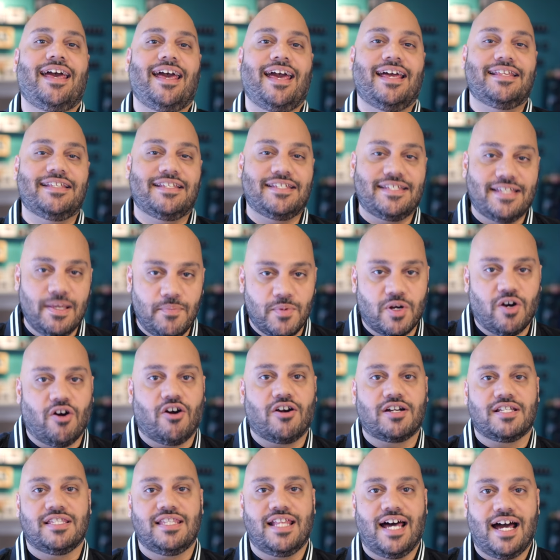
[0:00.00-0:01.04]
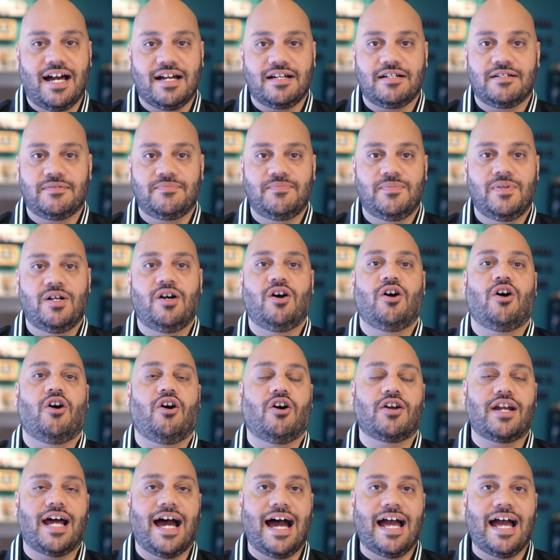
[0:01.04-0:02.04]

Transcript: and SIM card lock. On